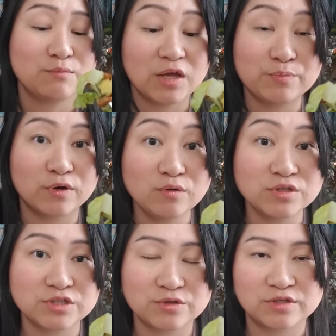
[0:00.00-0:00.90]
My
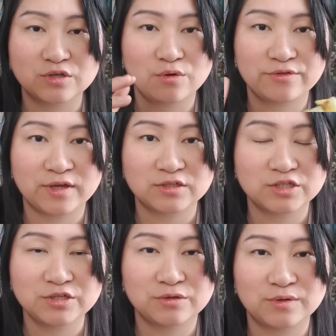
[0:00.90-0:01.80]
approach to this whole
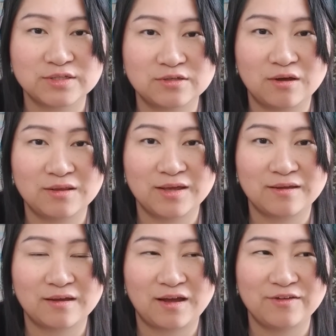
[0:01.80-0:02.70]
thing too is not
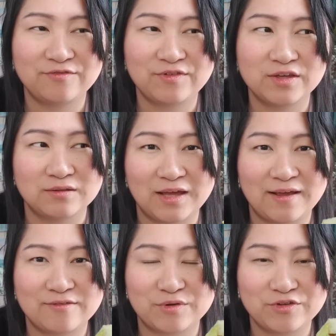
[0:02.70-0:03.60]
like I feel
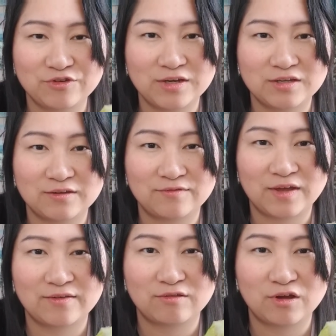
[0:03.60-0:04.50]
as
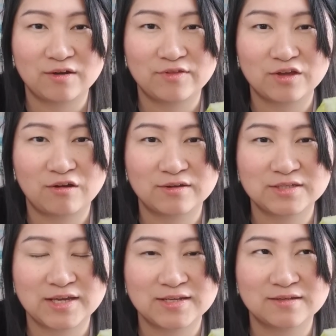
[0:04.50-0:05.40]
restrictive as a lot of the
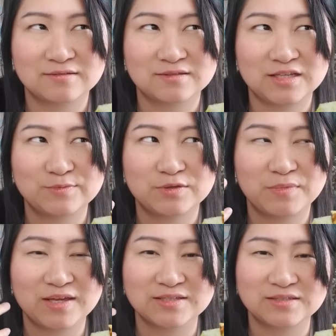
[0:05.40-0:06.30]
content seems
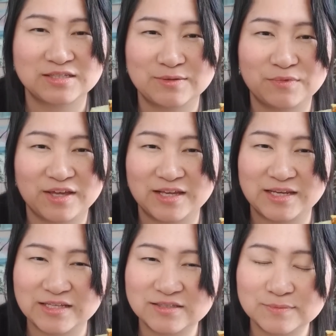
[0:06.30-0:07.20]
to make it seem like
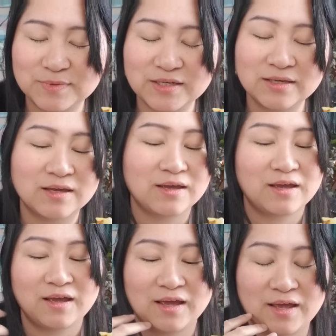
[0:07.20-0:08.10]
it needs to be
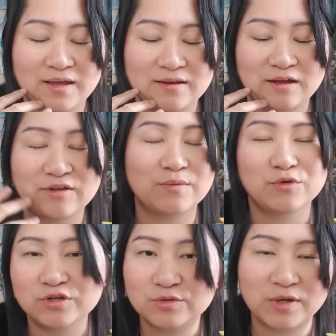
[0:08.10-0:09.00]
and I'll
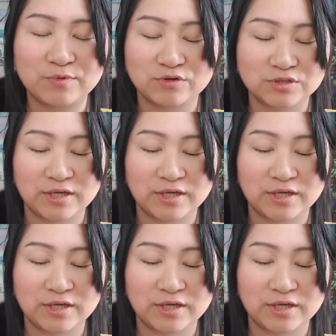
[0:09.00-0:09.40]
get more into my approach